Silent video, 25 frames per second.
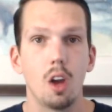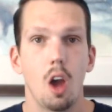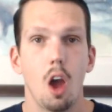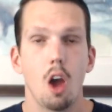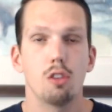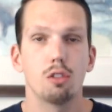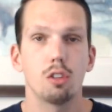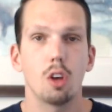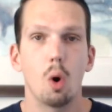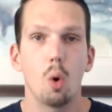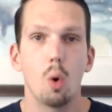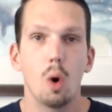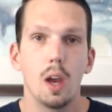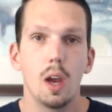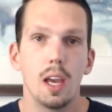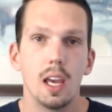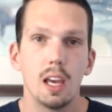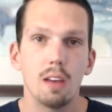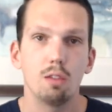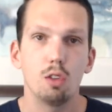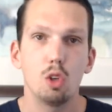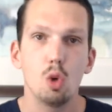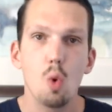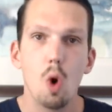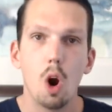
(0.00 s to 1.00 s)
So
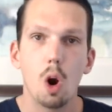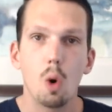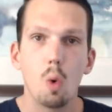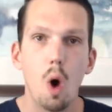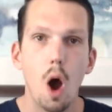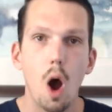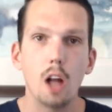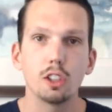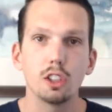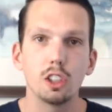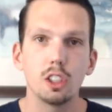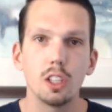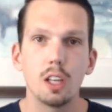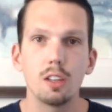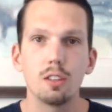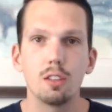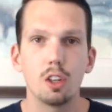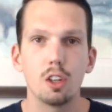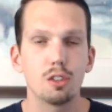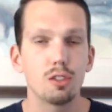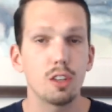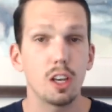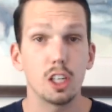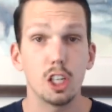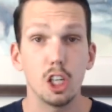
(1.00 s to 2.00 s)
if you are watching this and you're
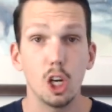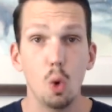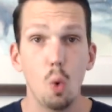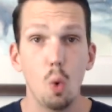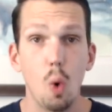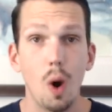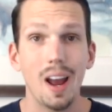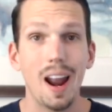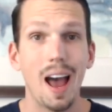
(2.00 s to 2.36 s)
saying, you know what,